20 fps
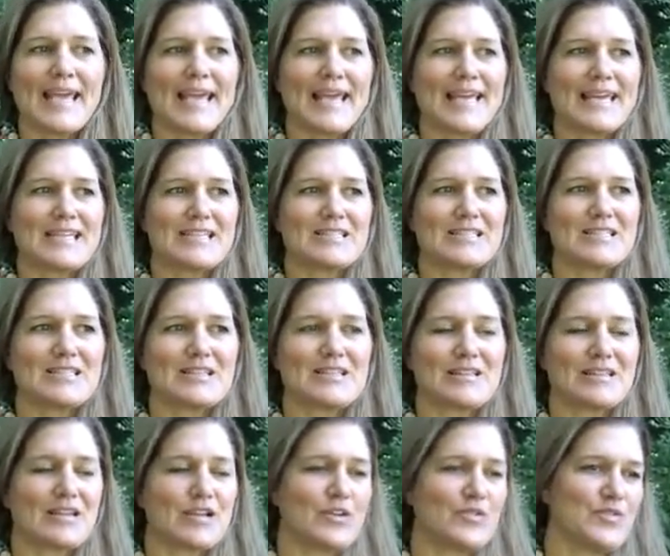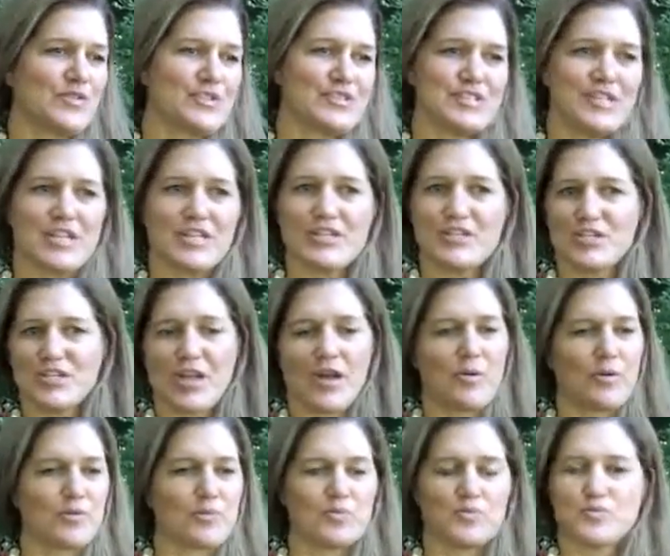And the conversation, I
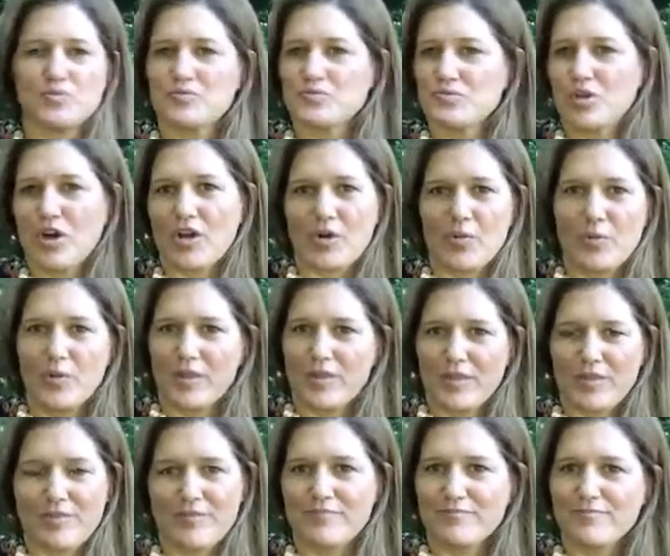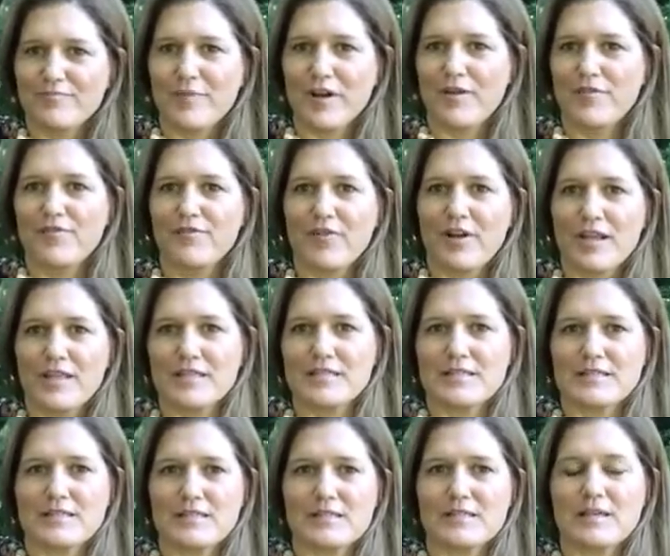was talking with my
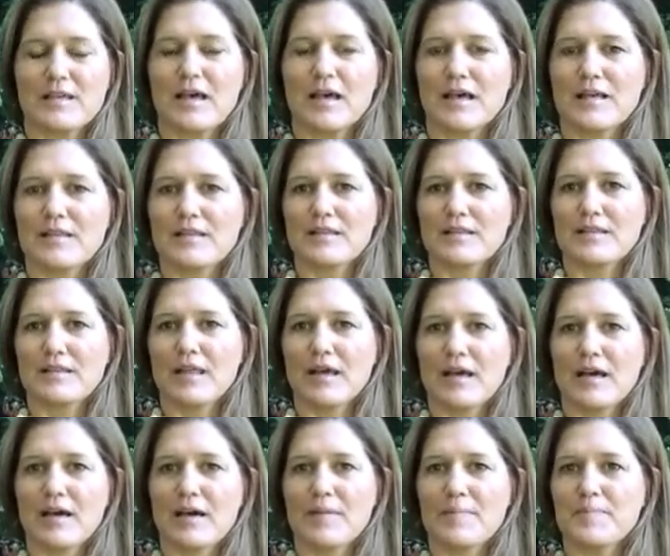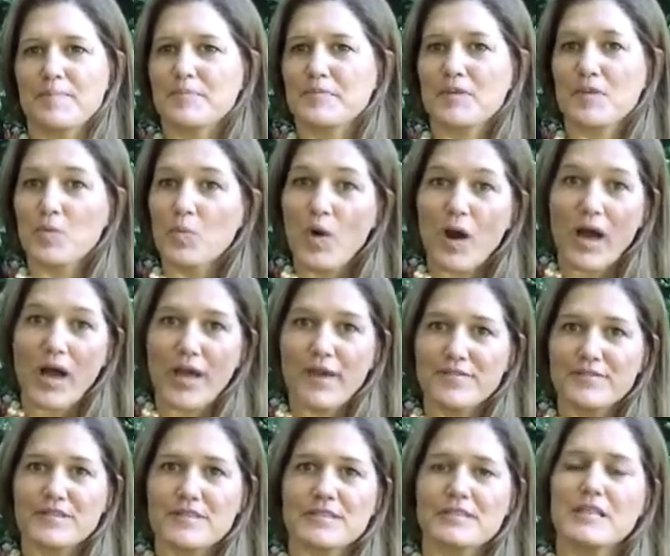friends and their
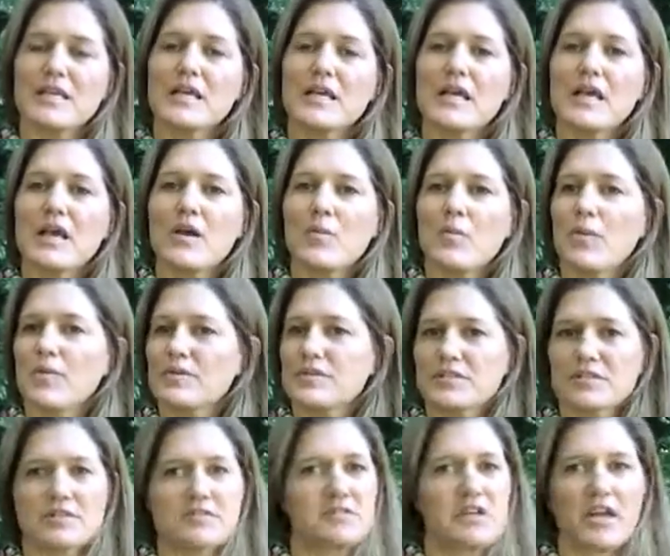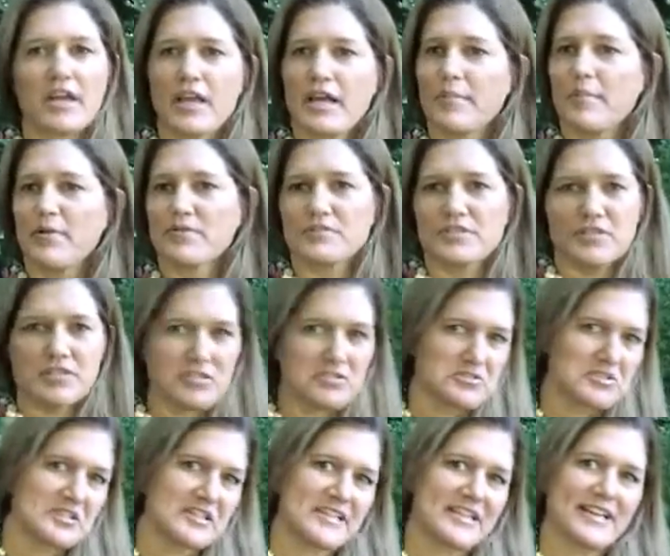wives, and we were just talking about
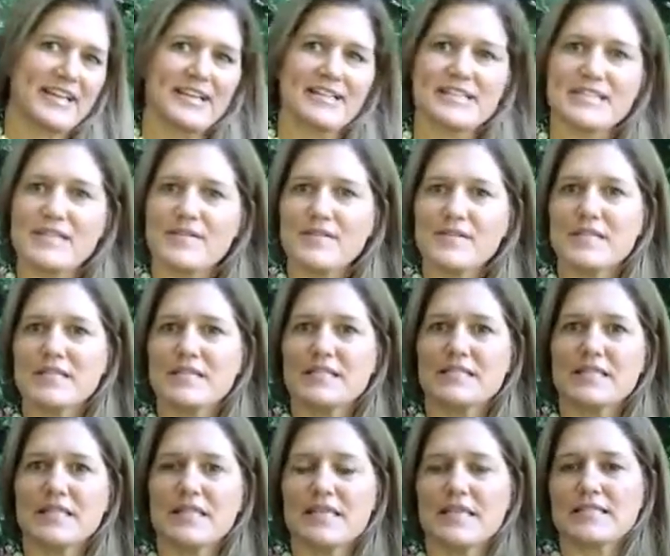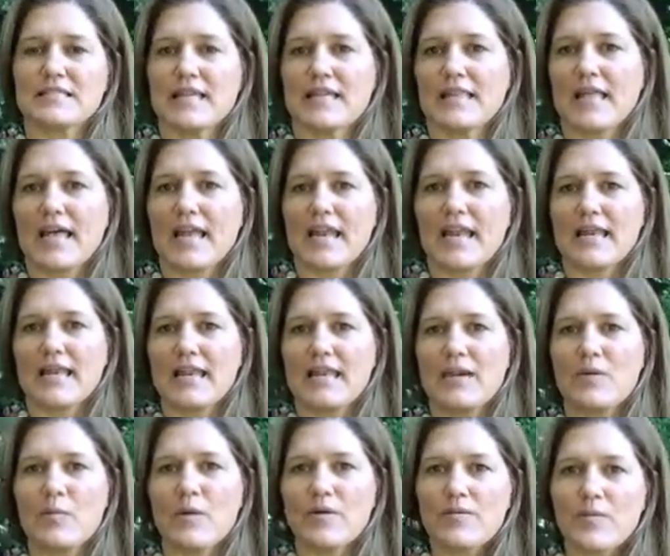children and activities and things like that, and
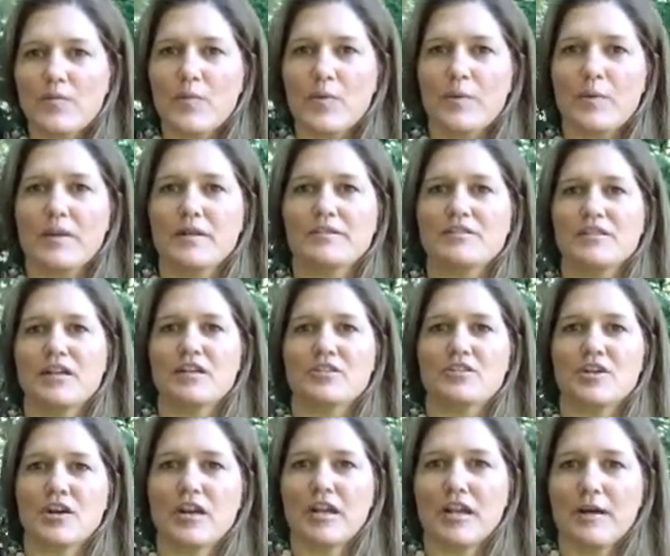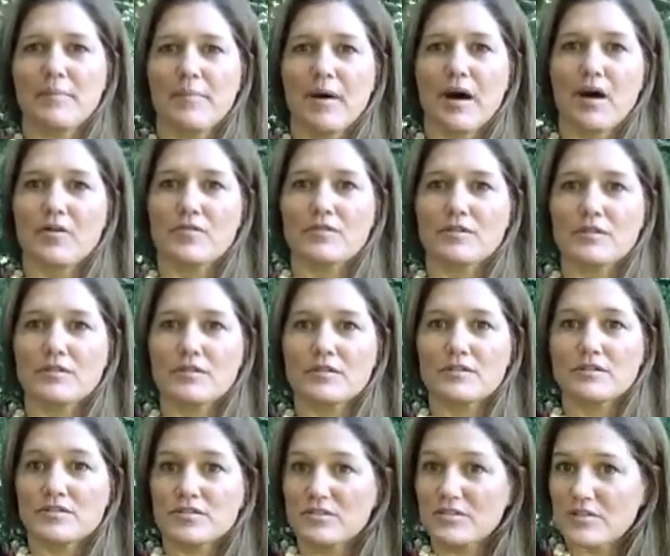one of the women started talking about
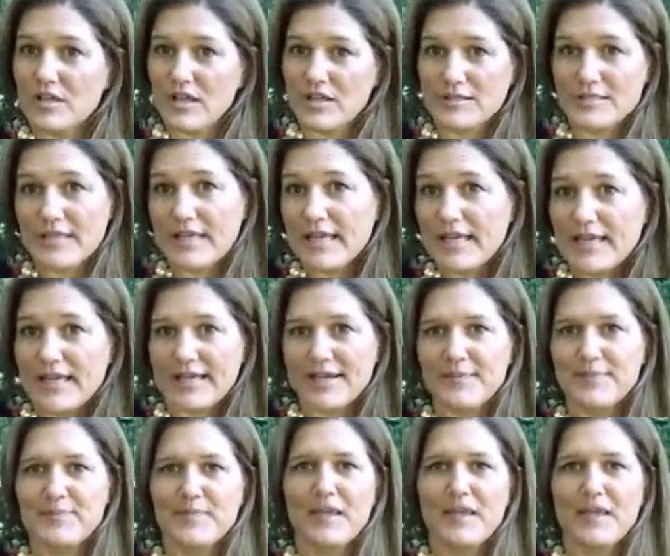ski.